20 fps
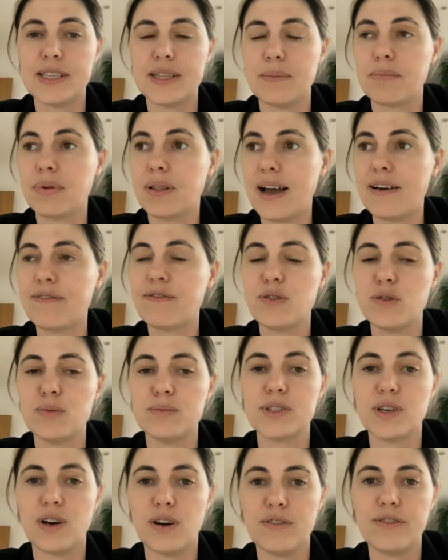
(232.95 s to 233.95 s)
that
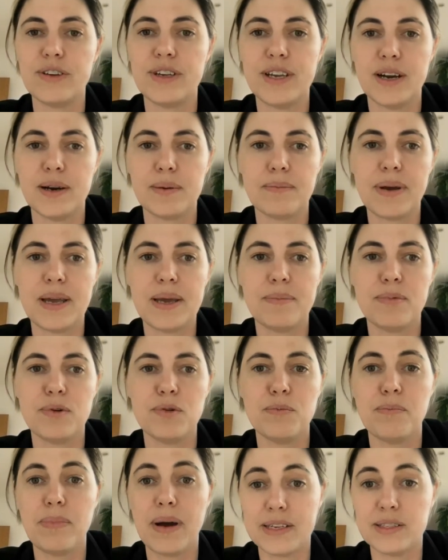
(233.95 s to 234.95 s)
platforms offer young
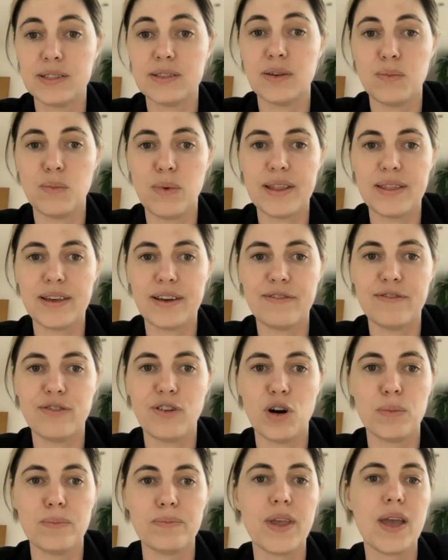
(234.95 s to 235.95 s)
people based on where they're
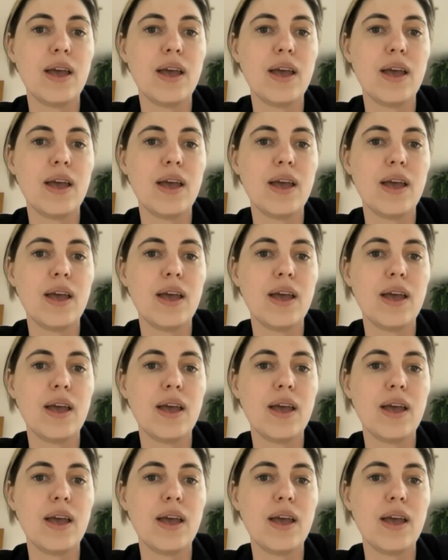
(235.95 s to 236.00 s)
from.